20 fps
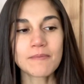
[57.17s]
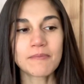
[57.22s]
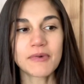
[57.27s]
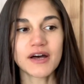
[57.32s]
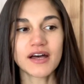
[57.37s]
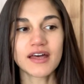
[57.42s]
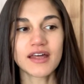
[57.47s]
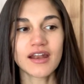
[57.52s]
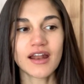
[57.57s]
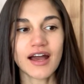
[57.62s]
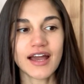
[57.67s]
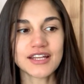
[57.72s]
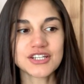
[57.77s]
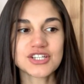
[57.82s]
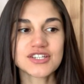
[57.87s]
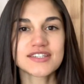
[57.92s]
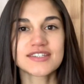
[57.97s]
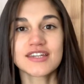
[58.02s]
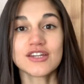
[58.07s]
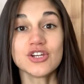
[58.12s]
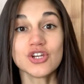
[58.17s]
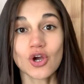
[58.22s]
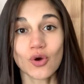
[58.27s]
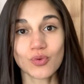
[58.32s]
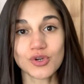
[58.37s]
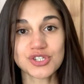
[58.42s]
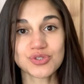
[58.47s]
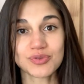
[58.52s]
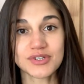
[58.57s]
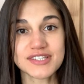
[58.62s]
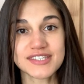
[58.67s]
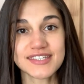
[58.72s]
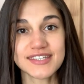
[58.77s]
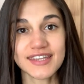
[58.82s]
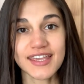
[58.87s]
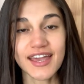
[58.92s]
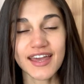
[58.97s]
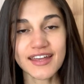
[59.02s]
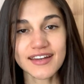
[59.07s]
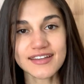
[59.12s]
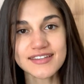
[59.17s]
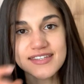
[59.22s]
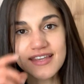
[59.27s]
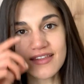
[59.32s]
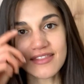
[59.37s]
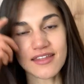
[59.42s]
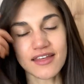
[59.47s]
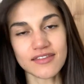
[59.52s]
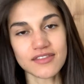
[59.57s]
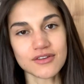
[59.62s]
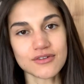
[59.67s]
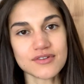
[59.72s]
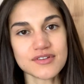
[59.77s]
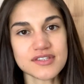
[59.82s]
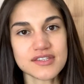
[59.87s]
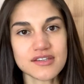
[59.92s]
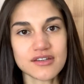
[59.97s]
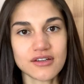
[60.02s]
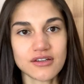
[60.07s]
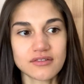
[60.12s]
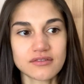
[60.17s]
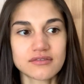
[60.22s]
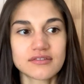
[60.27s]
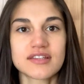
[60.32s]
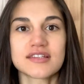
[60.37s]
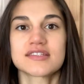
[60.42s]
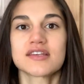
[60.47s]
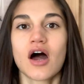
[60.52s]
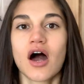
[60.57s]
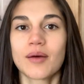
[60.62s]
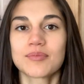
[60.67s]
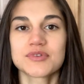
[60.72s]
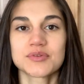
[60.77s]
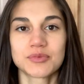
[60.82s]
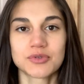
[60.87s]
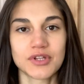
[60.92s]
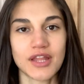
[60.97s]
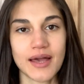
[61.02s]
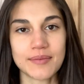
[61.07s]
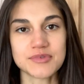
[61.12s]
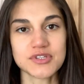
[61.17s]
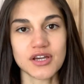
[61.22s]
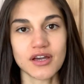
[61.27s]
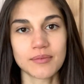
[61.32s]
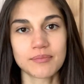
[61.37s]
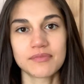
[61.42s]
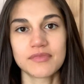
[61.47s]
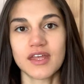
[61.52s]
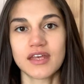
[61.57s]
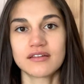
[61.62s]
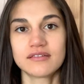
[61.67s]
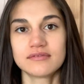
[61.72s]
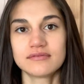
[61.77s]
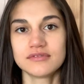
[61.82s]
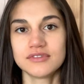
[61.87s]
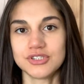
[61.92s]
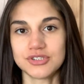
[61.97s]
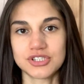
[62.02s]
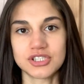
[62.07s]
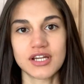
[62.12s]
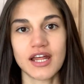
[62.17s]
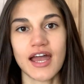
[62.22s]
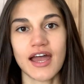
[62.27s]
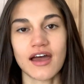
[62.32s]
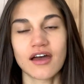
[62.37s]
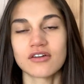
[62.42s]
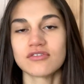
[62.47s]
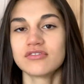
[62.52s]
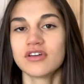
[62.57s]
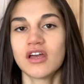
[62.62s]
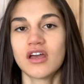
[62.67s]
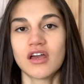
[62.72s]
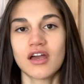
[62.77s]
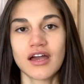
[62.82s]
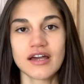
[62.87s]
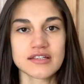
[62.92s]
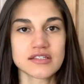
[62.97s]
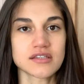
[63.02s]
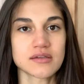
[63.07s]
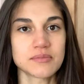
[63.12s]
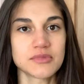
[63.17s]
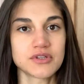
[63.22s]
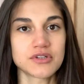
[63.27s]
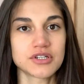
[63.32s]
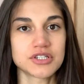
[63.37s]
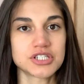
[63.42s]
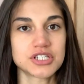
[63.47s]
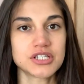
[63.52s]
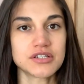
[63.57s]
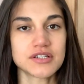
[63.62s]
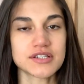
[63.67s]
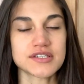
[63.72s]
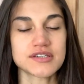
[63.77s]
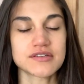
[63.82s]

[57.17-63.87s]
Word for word: but I just didn't know which ones to get because I thought there was, you know, this optimal laptop that you should have as a computer engineering